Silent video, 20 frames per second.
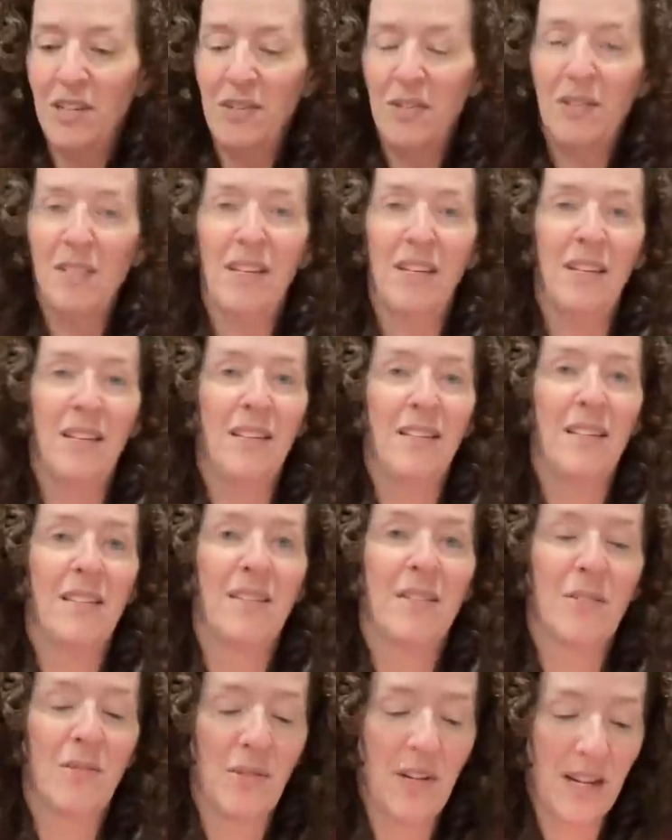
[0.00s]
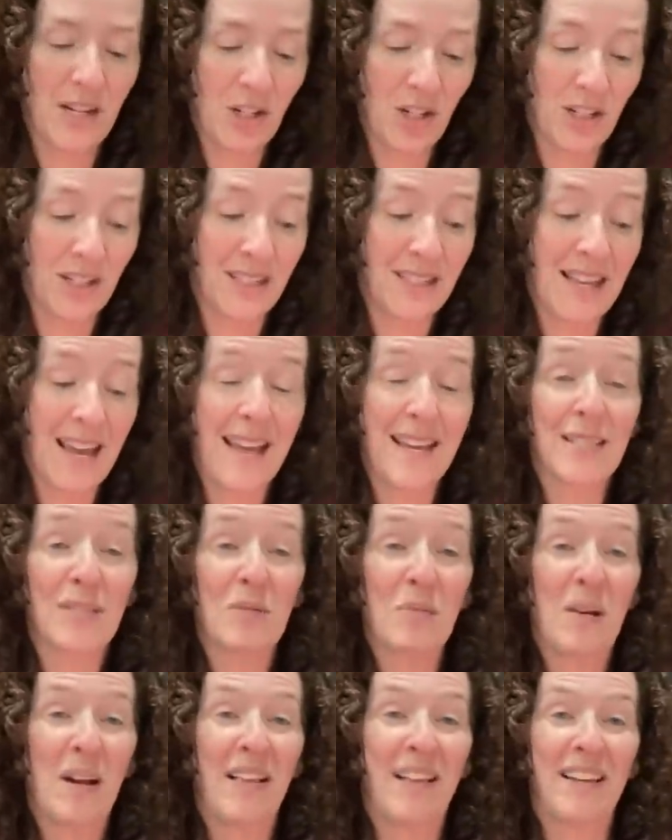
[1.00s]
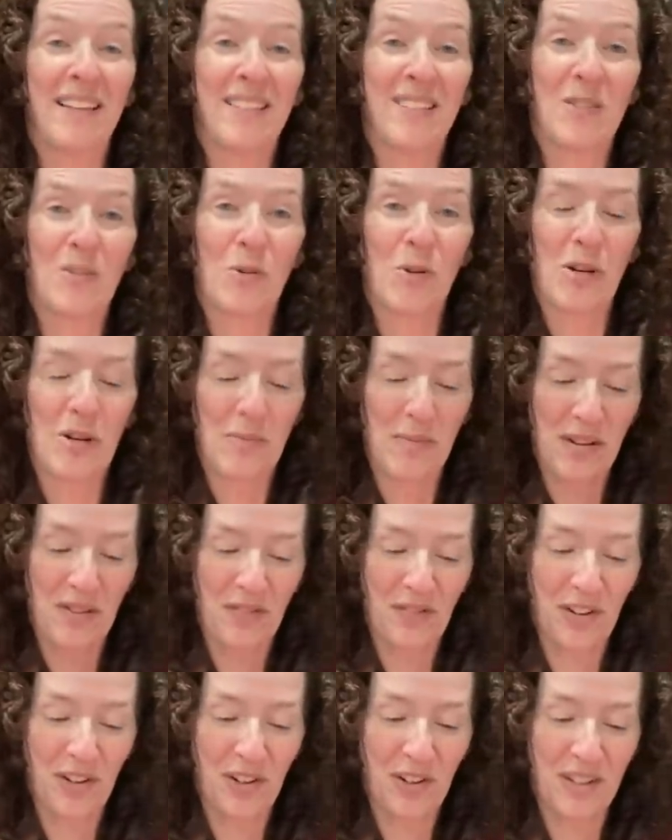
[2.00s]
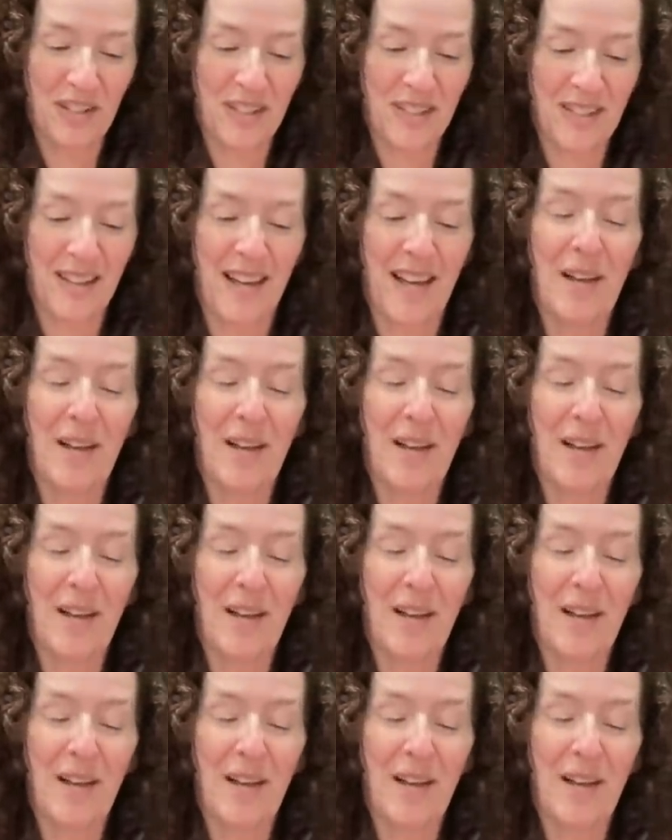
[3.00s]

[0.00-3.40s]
you sending these donations as well as the ornament for Crystal.